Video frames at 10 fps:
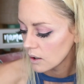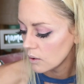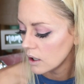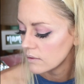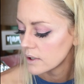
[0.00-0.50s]
to go
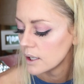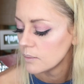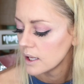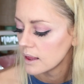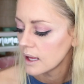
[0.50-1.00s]
over it
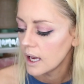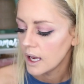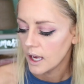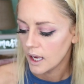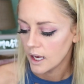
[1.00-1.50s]
with
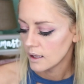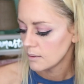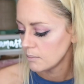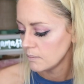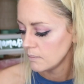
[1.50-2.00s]
a
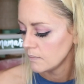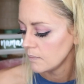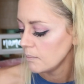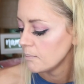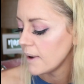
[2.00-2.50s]

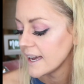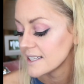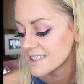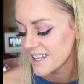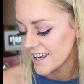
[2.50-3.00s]
my
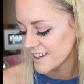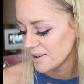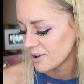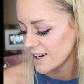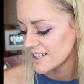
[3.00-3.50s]

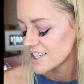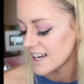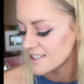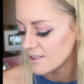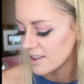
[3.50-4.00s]
Aesthetica brush. I
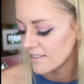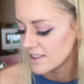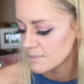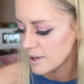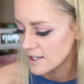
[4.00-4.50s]
do love
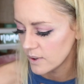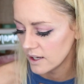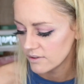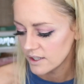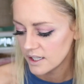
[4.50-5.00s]
this
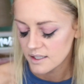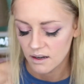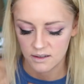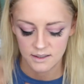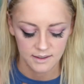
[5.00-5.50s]
P12. It is
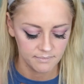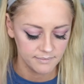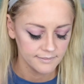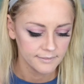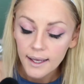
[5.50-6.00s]
awesome.
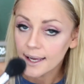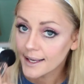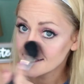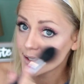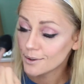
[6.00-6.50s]
And I
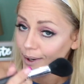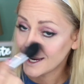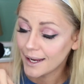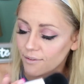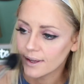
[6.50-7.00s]
can still
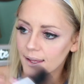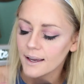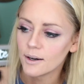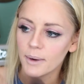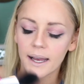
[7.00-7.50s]
read everything
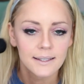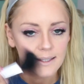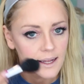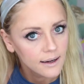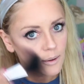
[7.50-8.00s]
on my
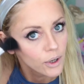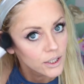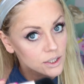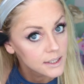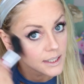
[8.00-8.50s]
Aesthetica
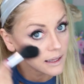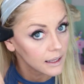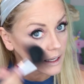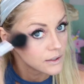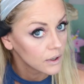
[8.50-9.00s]
brushes.
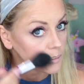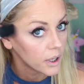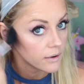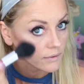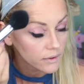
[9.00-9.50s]
Nothing has rubbed
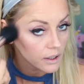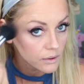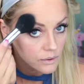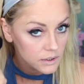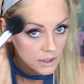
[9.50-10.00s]
off of
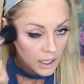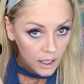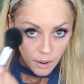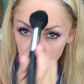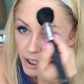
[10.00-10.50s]
those.
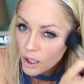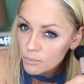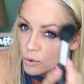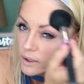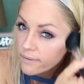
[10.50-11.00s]
But you know,
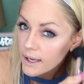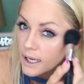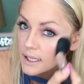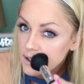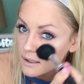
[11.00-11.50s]

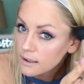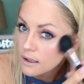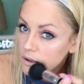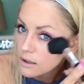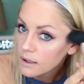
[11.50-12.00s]
Morphe is a
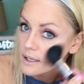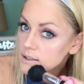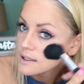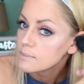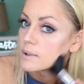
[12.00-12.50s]
little
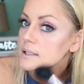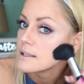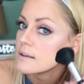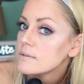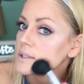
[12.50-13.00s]
less
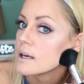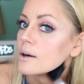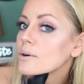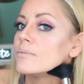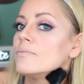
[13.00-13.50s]
expensive,
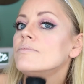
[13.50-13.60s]
so